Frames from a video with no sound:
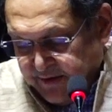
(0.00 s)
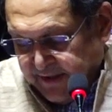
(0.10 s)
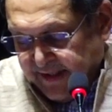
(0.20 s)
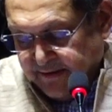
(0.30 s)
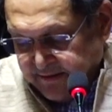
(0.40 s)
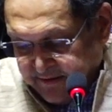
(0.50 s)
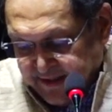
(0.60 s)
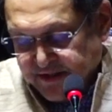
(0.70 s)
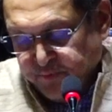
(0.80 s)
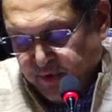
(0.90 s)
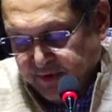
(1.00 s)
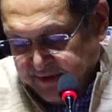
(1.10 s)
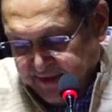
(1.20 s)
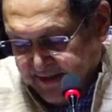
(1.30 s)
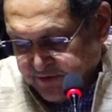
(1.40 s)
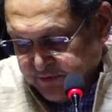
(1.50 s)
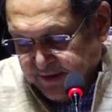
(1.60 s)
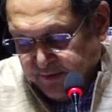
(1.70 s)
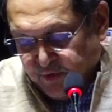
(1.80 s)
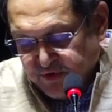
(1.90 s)
And that's what he
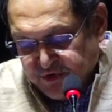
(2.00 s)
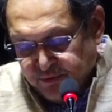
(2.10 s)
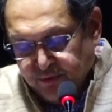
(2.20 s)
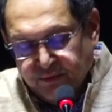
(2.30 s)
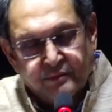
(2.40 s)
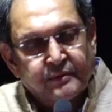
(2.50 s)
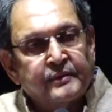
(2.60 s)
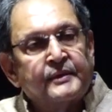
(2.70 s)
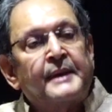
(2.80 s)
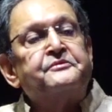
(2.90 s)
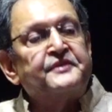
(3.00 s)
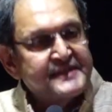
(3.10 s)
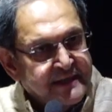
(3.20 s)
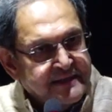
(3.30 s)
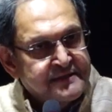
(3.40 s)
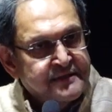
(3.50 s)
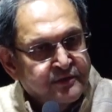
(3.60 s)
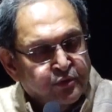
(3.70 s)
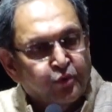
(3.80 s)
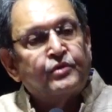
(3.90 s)
actually wants to emphasize
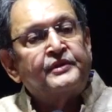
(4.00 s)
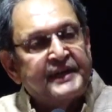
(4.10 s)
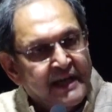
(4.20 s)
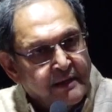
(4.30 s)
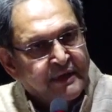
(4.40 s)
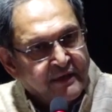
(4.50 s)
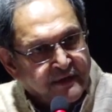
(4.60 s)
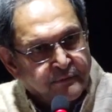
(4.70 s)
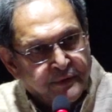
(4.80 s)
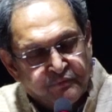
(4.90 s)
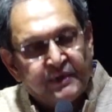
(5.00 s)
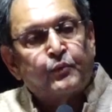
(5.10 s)
through Kriyaman Karma.